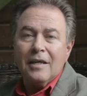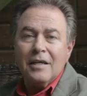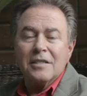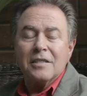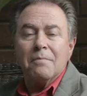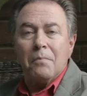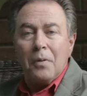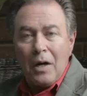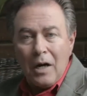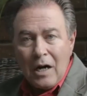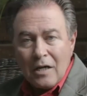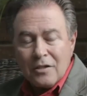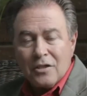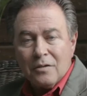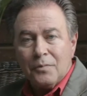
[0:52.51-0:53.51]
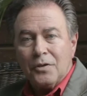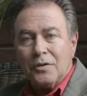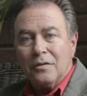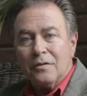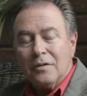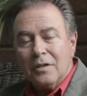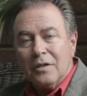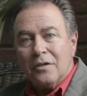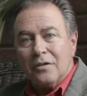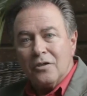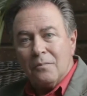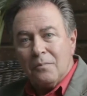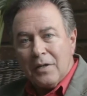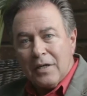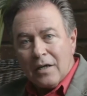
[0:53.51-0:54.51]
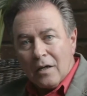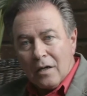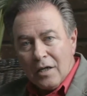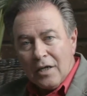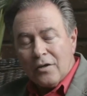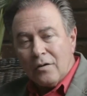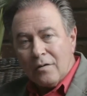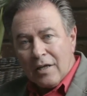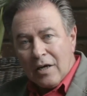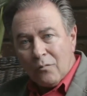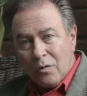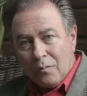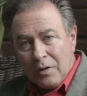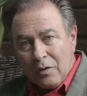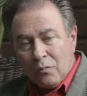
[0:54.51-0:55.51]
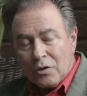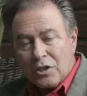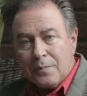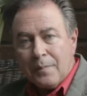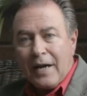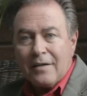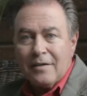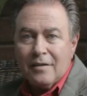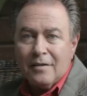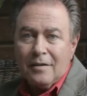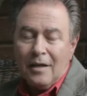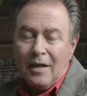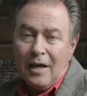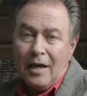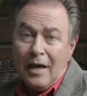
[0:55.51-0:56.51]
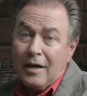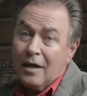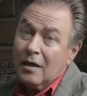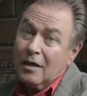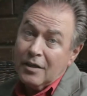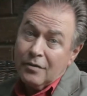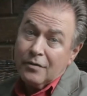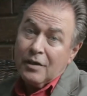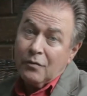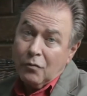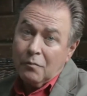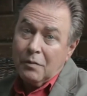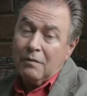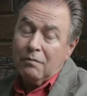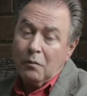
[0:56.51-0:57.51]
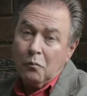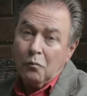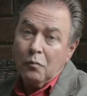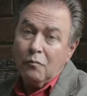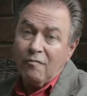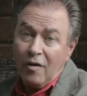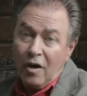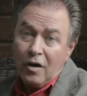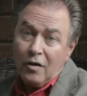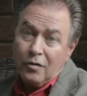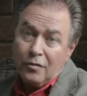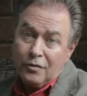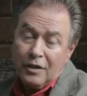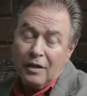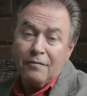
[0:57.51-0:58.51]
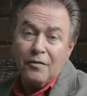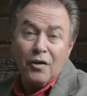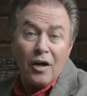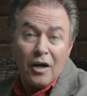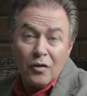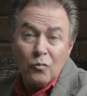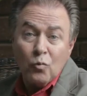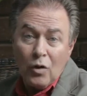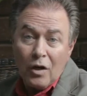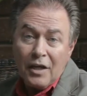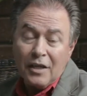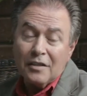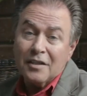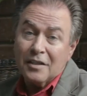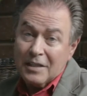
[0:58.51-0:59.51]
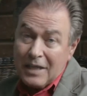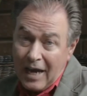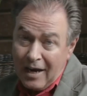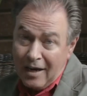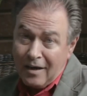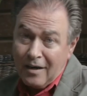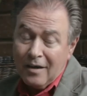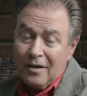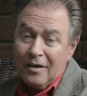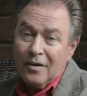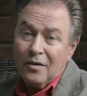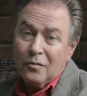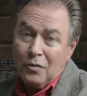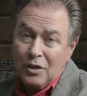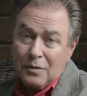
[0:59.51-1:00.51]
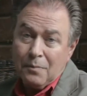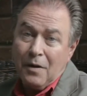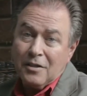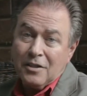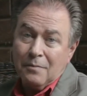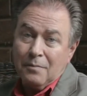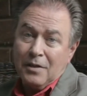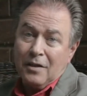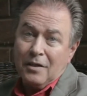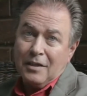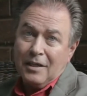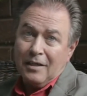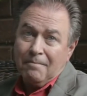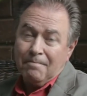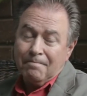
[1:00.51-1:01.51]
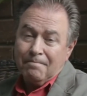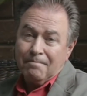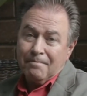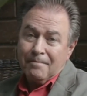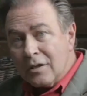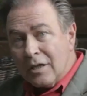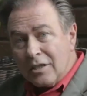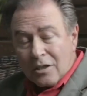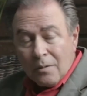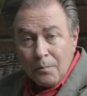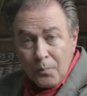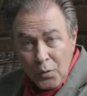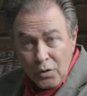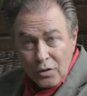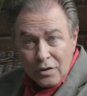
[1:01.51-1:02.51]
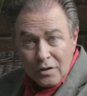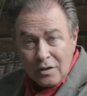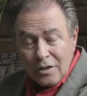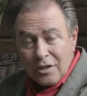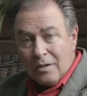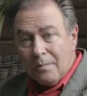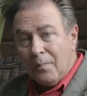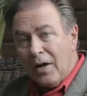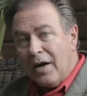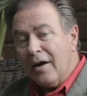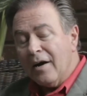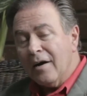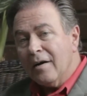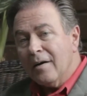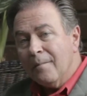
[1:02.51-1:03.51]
It is impossible to be a leader that will be respected and a leader that will be followed if you're unwilling to take responsibility. It's a burden to bear.